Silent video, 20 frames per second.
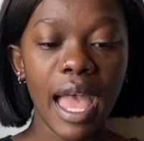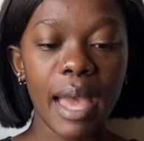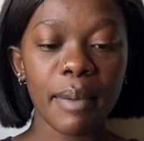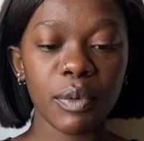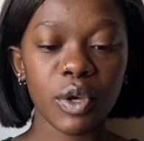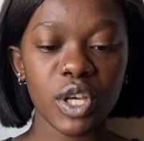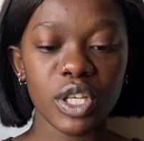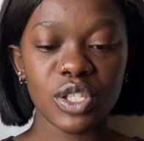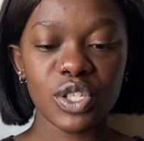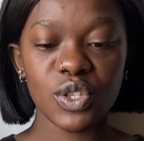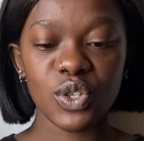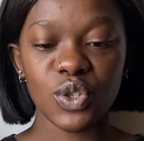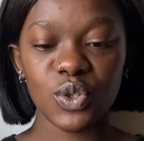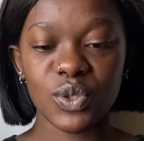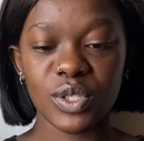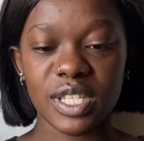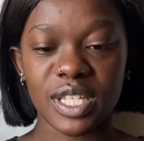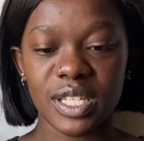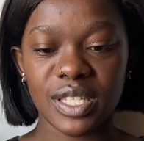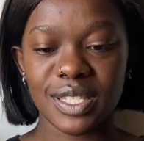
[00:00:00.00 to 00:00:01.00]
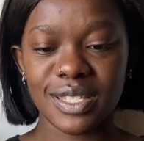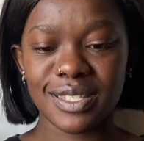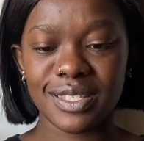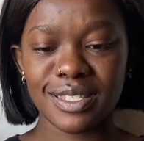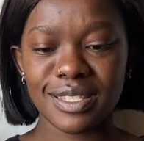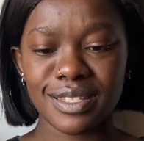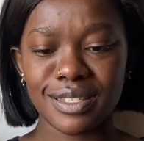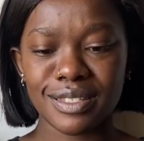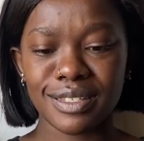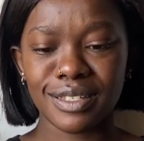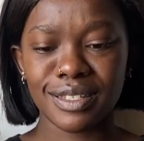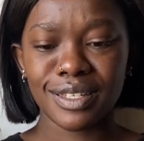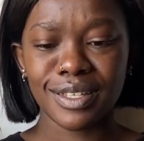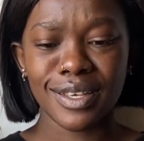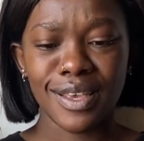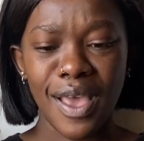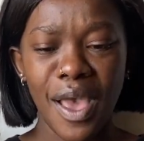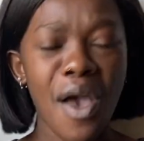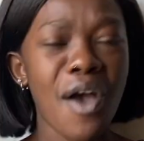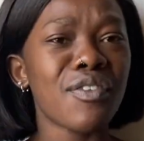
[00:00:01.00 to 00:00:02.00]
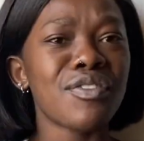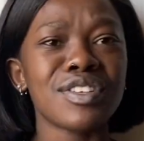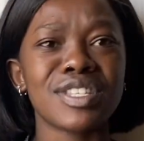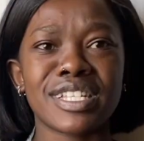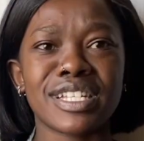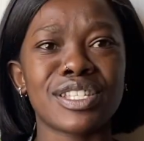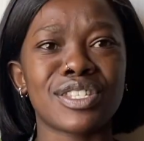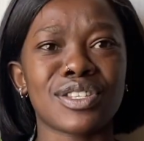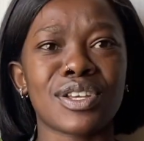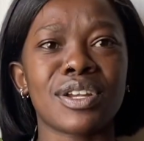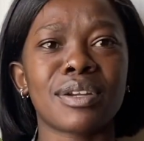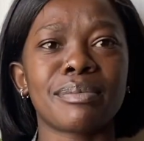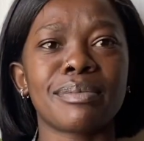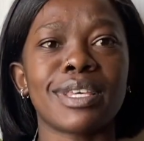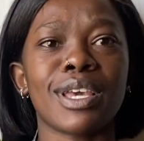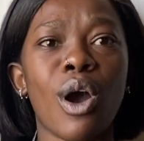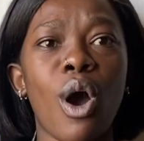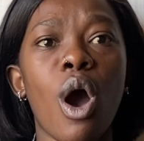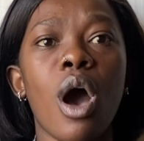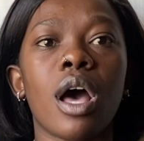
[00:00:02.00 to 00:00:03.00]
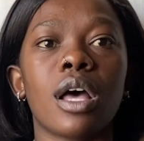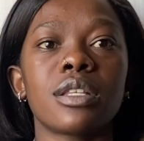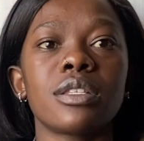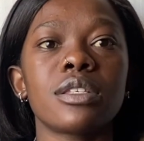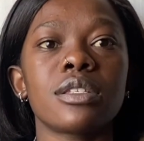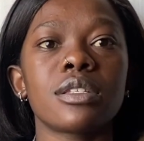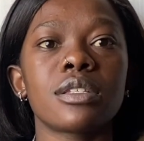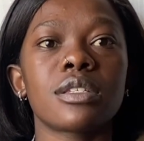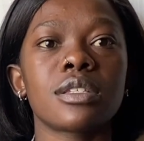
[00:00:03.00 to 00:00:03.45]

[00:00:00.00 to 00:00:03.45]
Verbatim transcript: going to use this. Obviously, it's going to be hot,